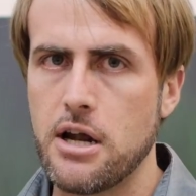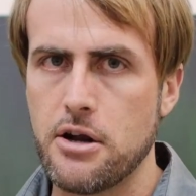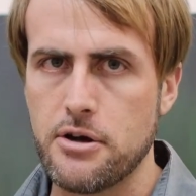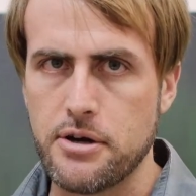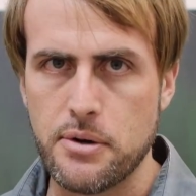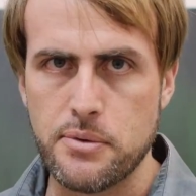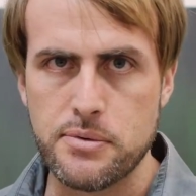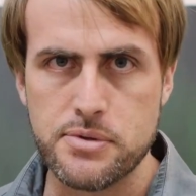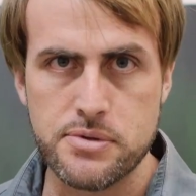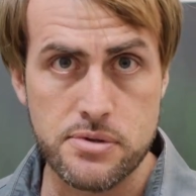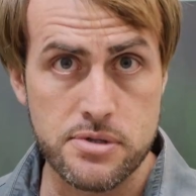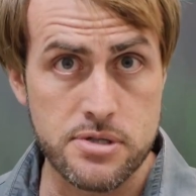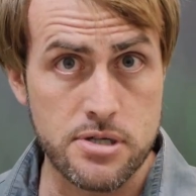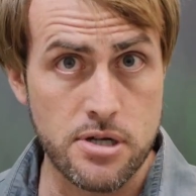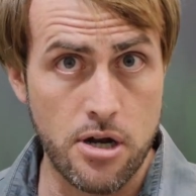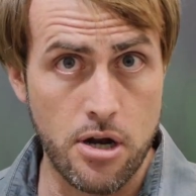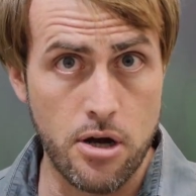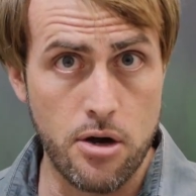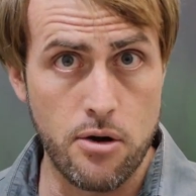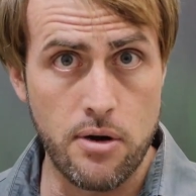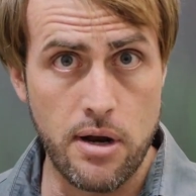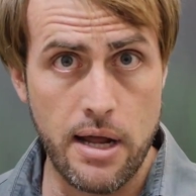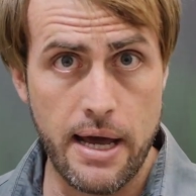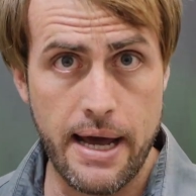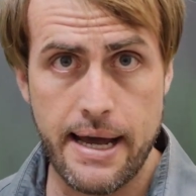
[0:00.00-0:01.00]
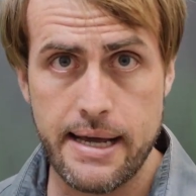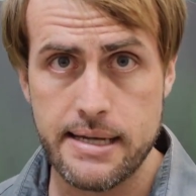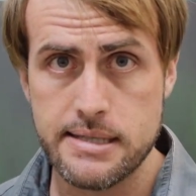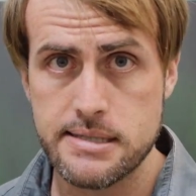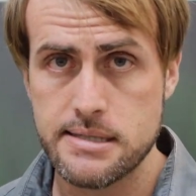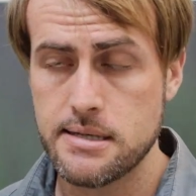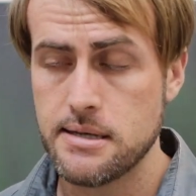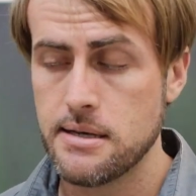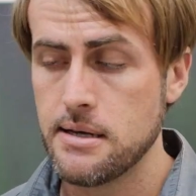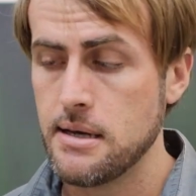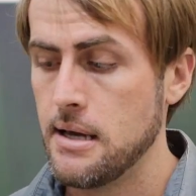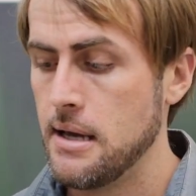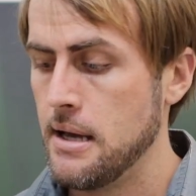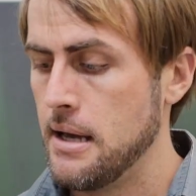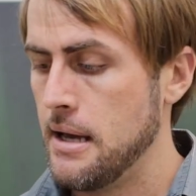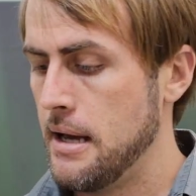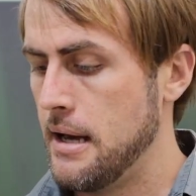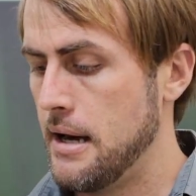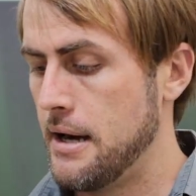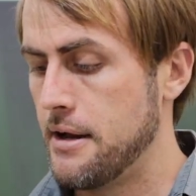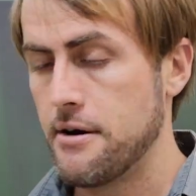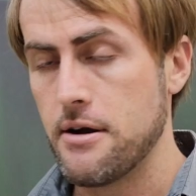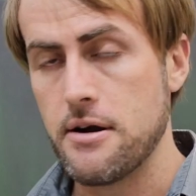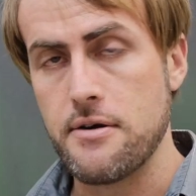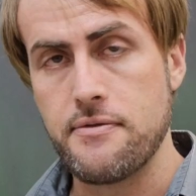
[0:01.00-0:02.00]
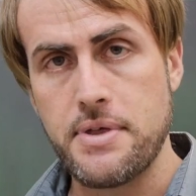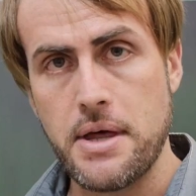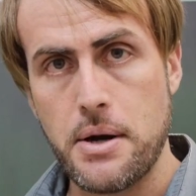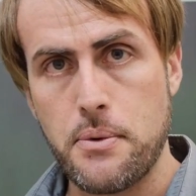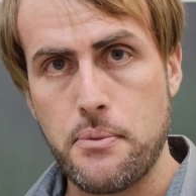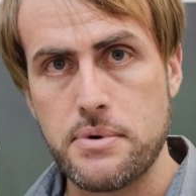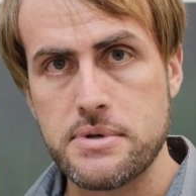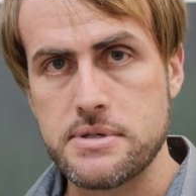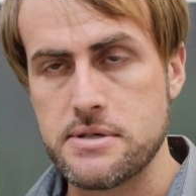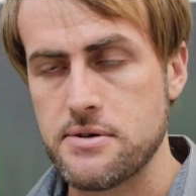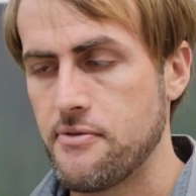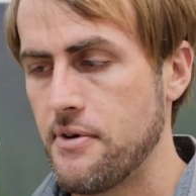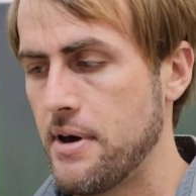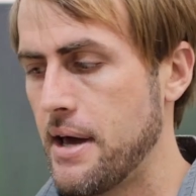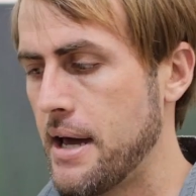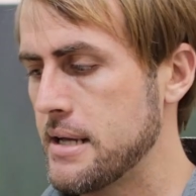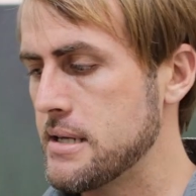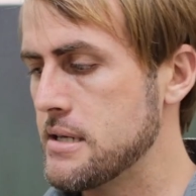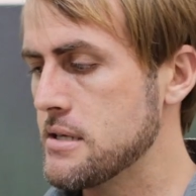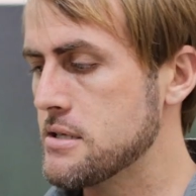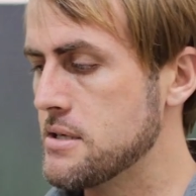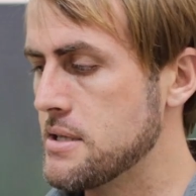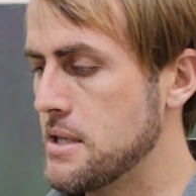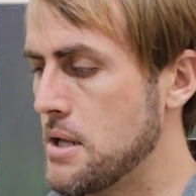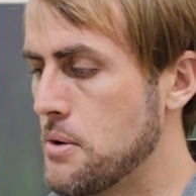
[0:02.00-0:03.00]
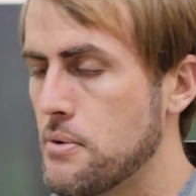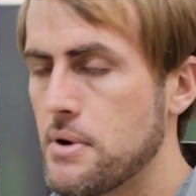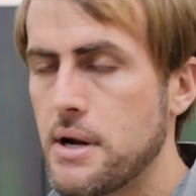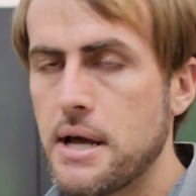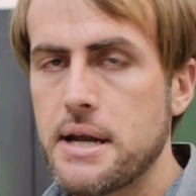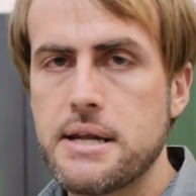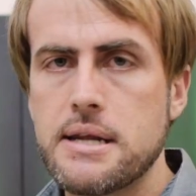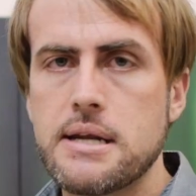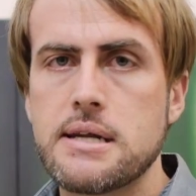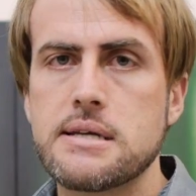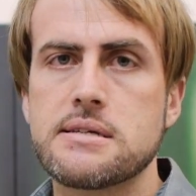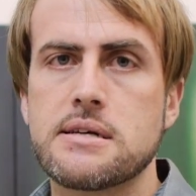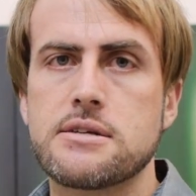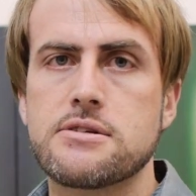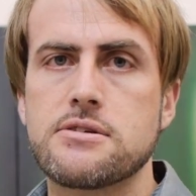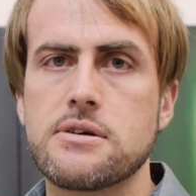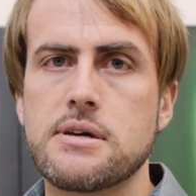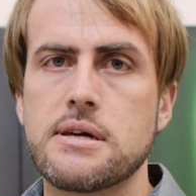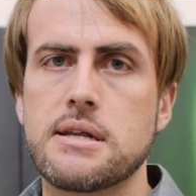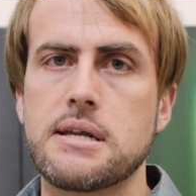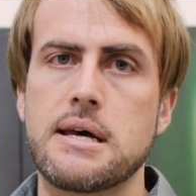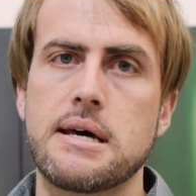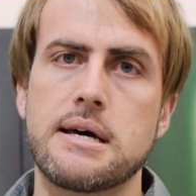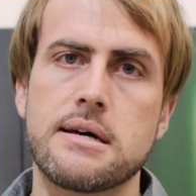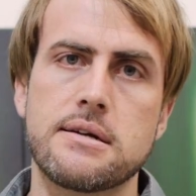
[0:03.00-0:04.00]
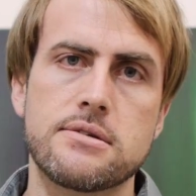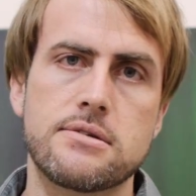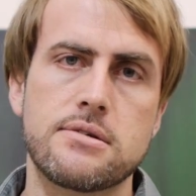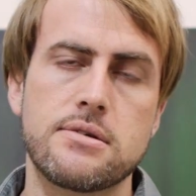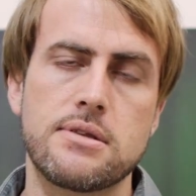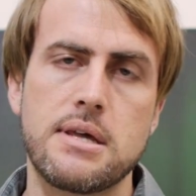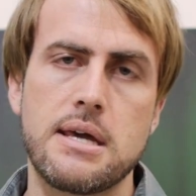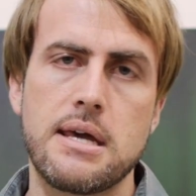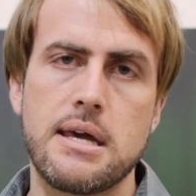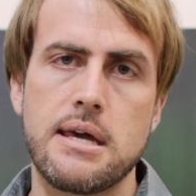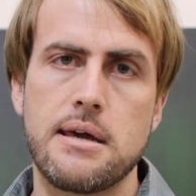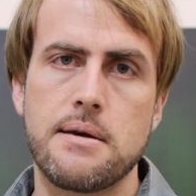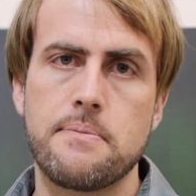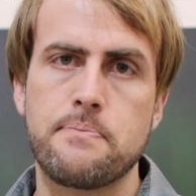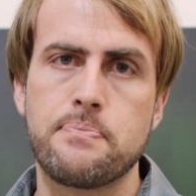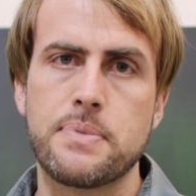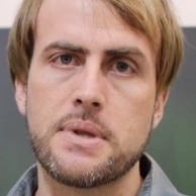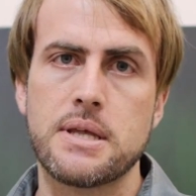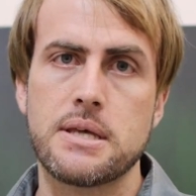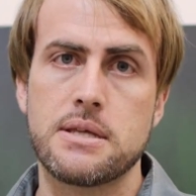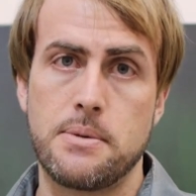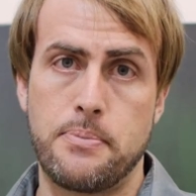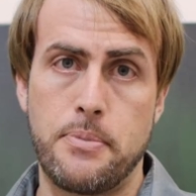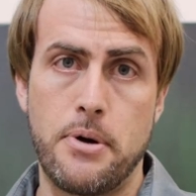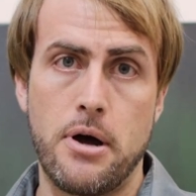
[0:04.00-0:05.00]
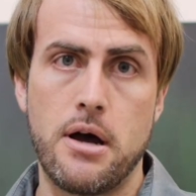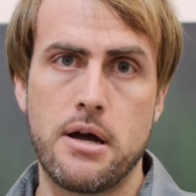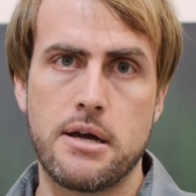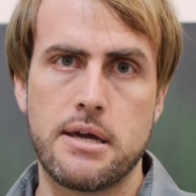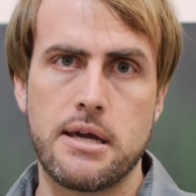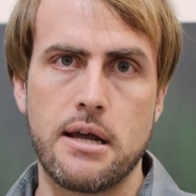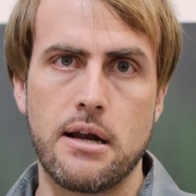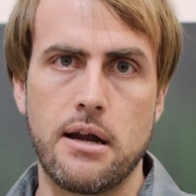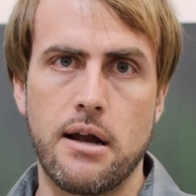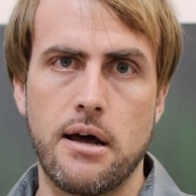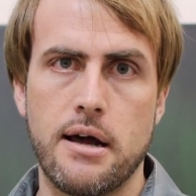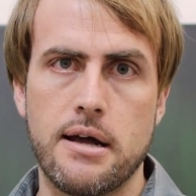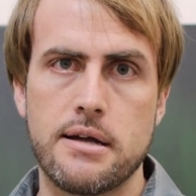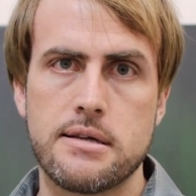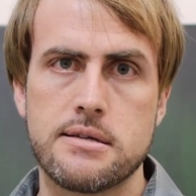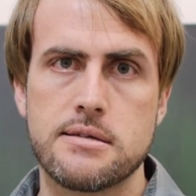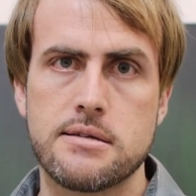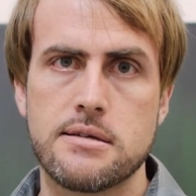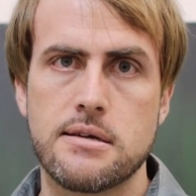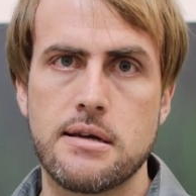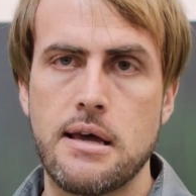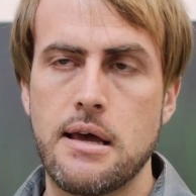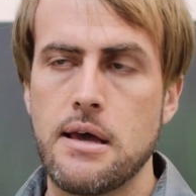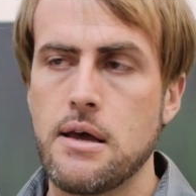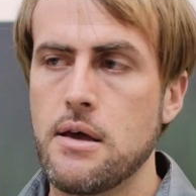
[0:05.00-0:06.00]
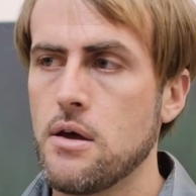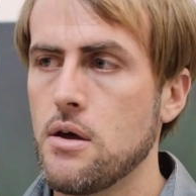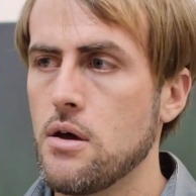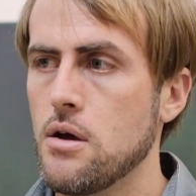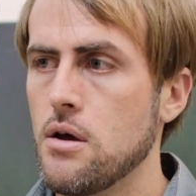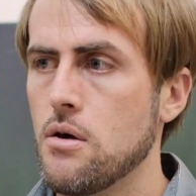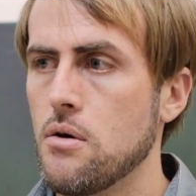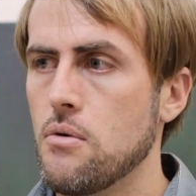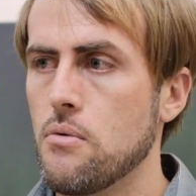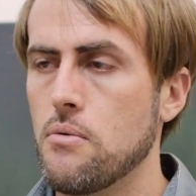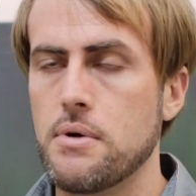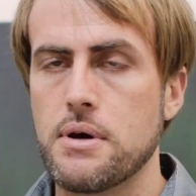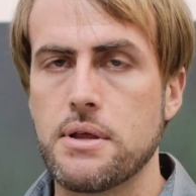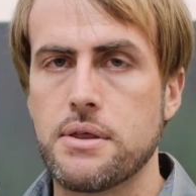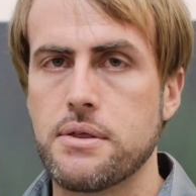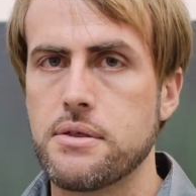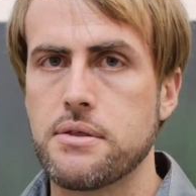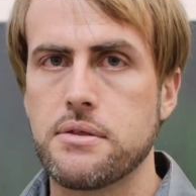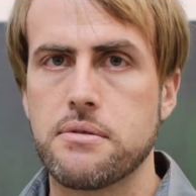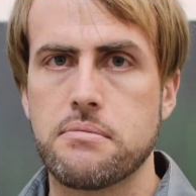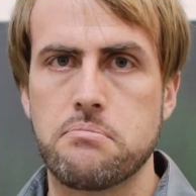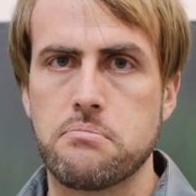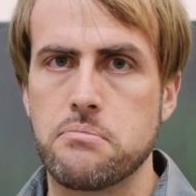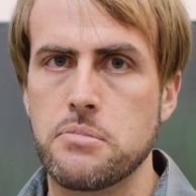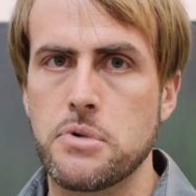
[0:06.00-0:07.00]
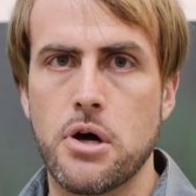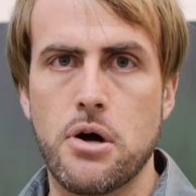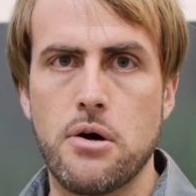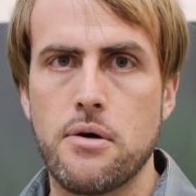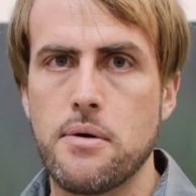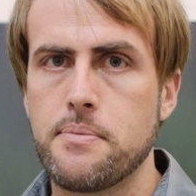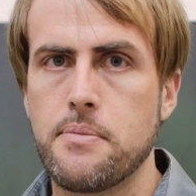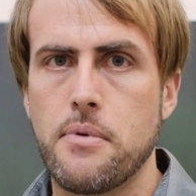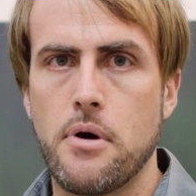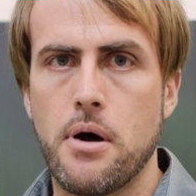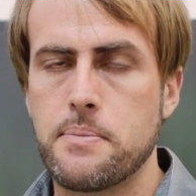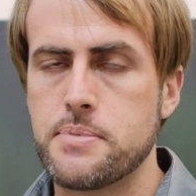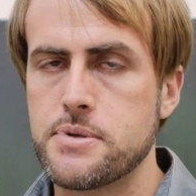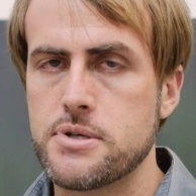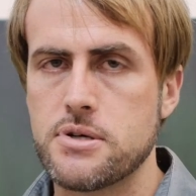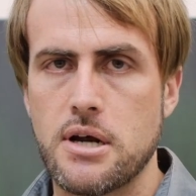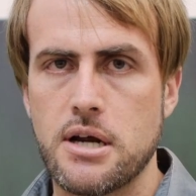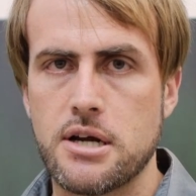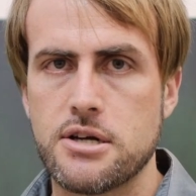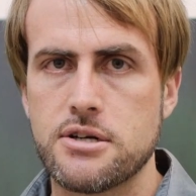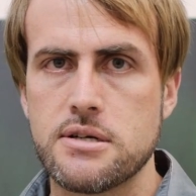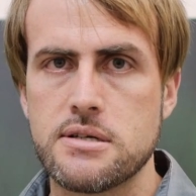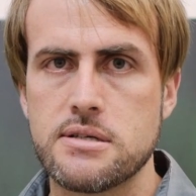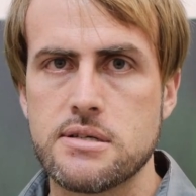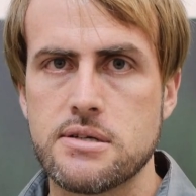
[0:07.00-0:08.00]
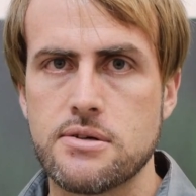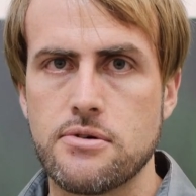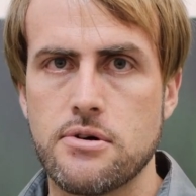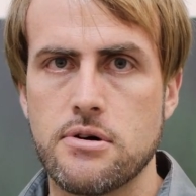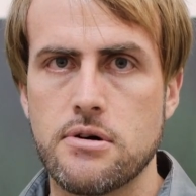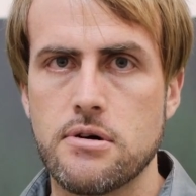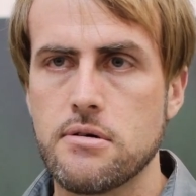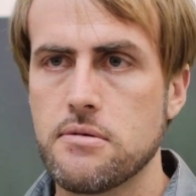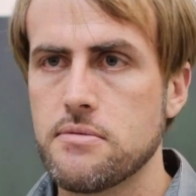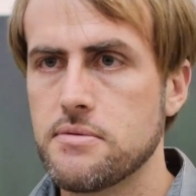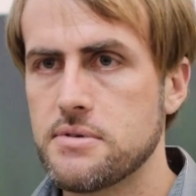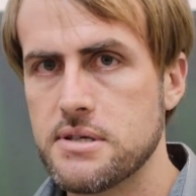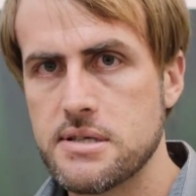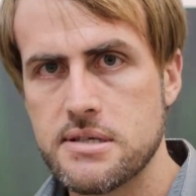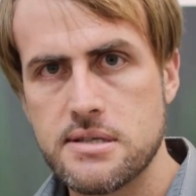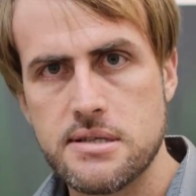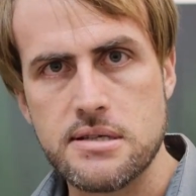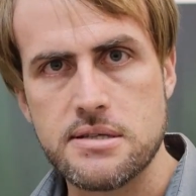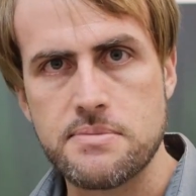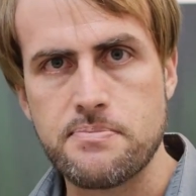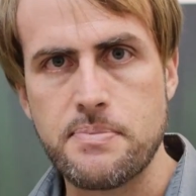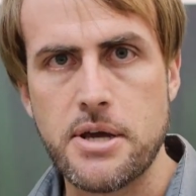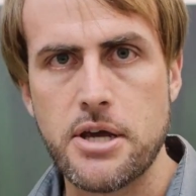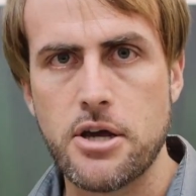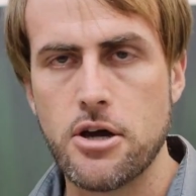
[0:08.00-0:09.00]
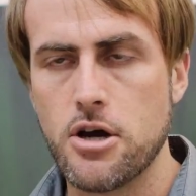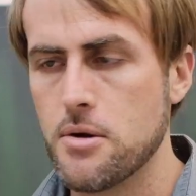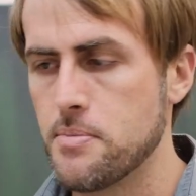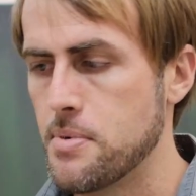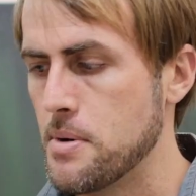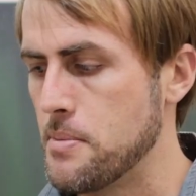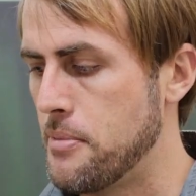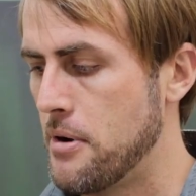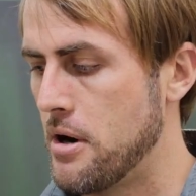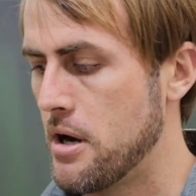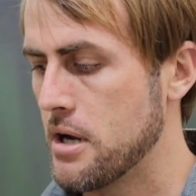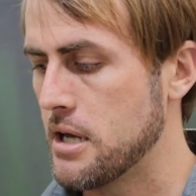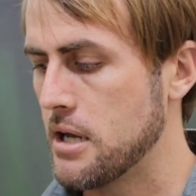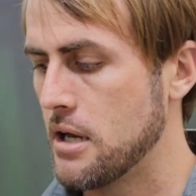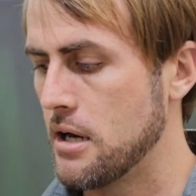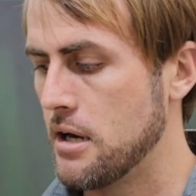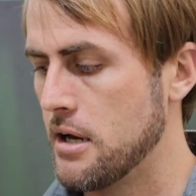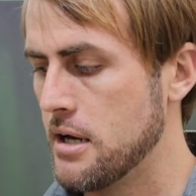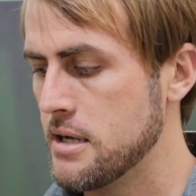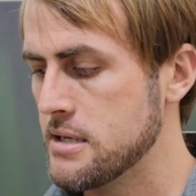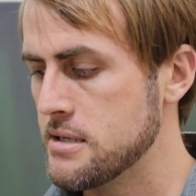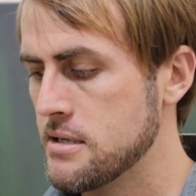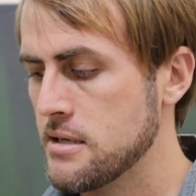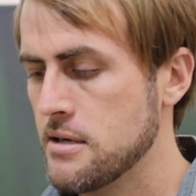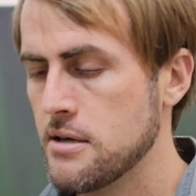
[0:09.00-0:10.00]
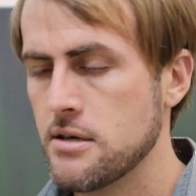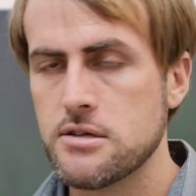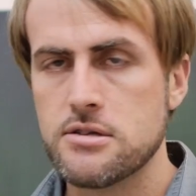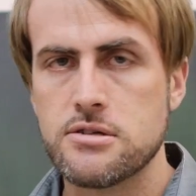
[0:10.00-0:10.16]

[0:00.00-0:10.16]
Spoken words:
Look, it was also low light. I don't know if that was a factor. So then what I did is I took it down to the parking lot with no obstructions at all, just this big open parking lot.